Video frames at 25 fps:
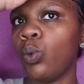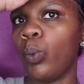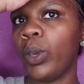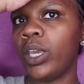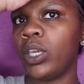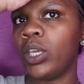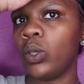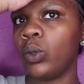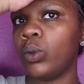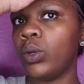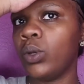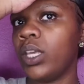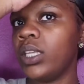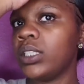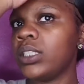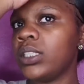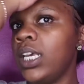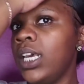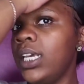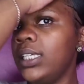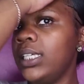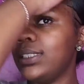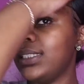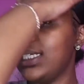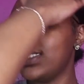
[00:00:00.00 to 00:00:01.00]
wig units,
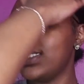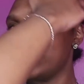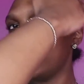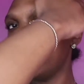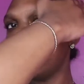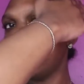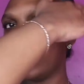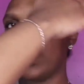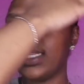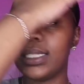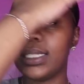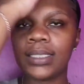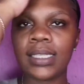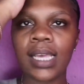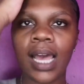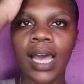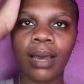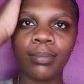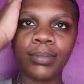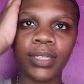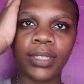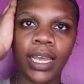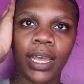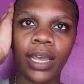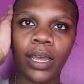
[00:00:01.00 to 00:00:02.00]
just to lay the
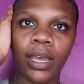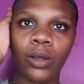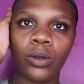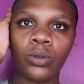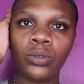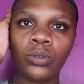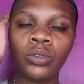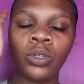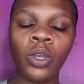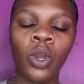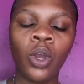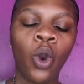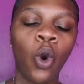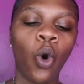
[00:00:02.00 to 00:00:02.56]
top down,